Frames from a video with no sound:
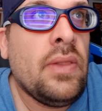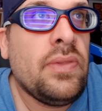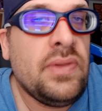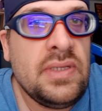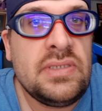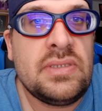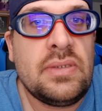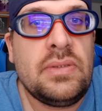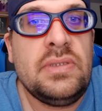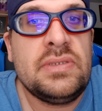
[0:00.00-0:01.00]
these
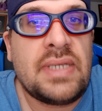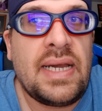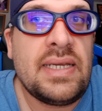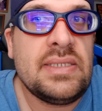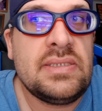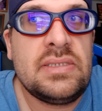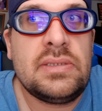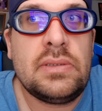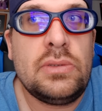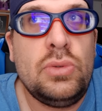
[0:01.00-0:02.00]
guys
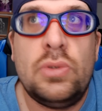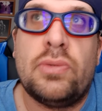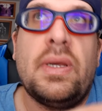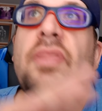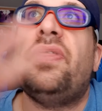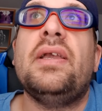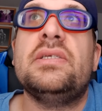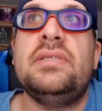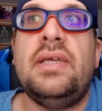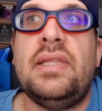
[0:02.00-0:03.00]
do great
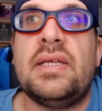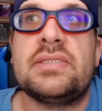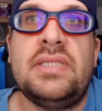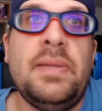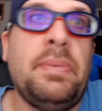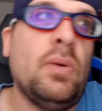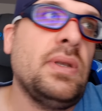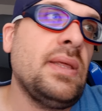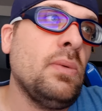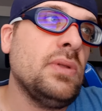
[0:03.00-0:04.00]
things in NXT, but when
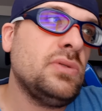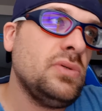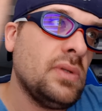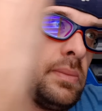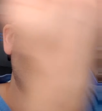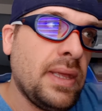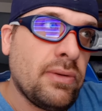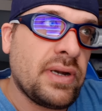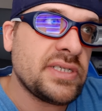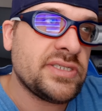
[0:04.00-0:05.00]
they went to the main
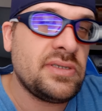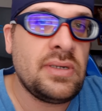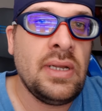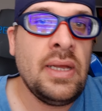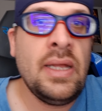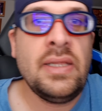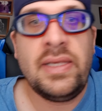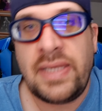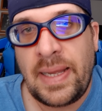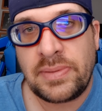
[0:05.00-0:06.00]
roster,
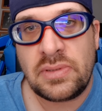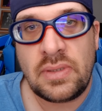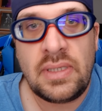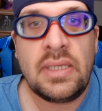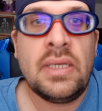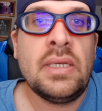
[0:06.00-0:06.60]
they absolutely